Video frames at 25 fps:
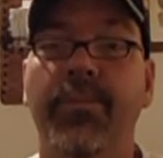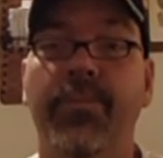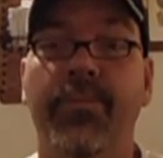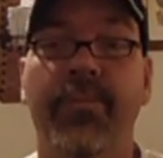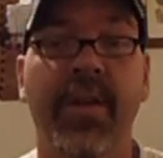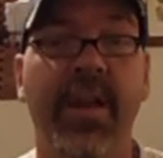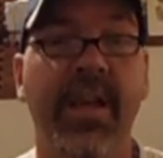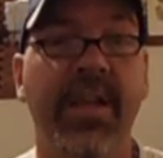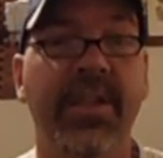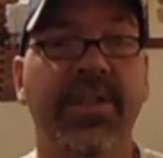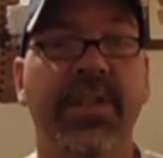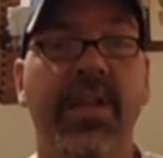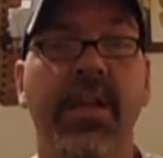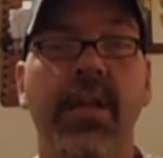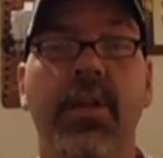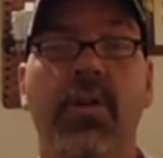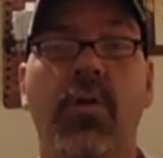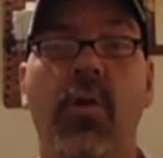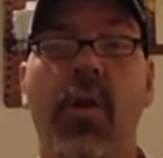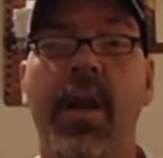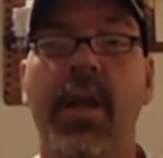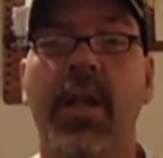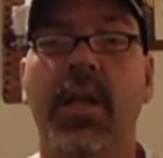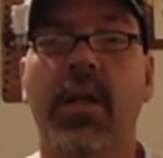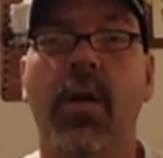Visa,
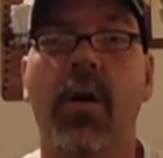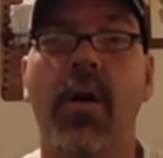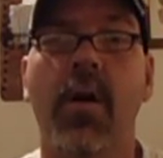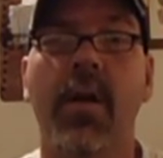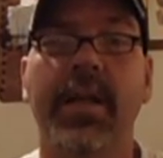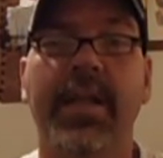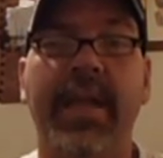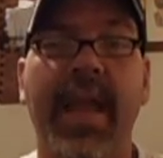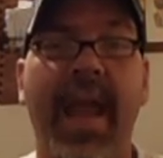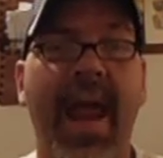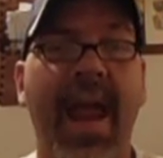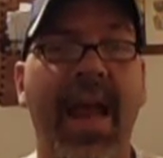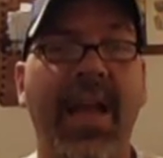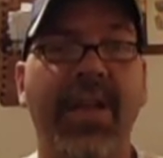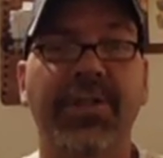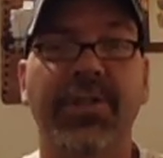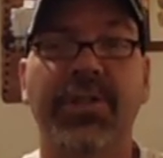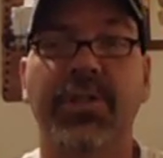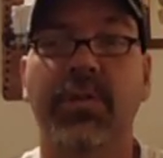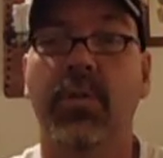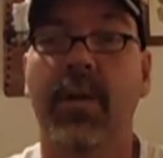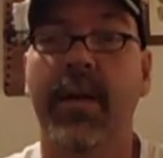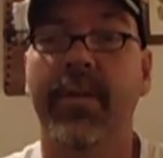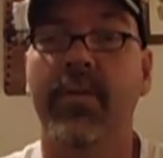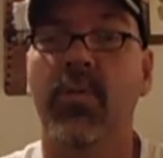credit card, cash,
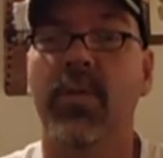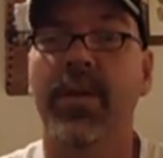whatever